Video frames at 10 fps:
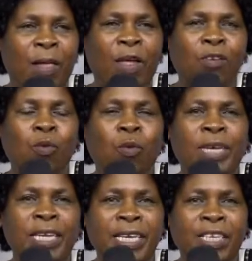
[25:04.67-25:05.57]
So we
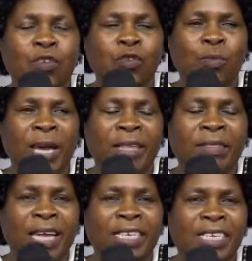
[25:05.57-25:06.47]
need to make
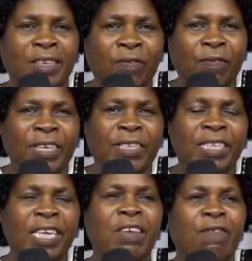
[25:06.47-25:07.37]
that difference,
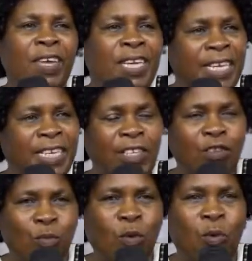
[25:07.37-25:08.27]
even in
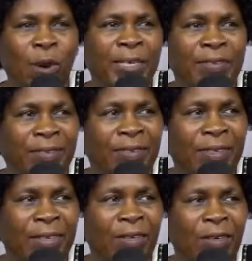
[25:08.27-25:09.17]
small ways,
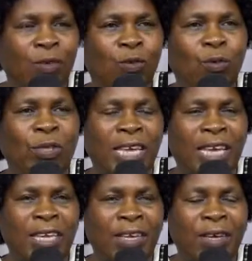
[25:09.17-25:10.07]
to
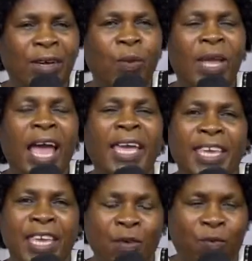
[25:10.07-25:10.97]
say, we are
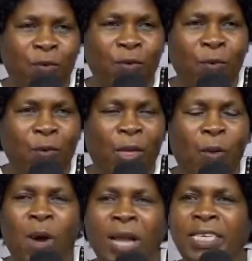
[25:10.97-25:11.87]
here for you.
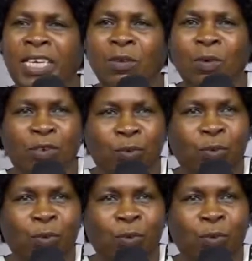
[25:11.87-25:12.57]
What can we do?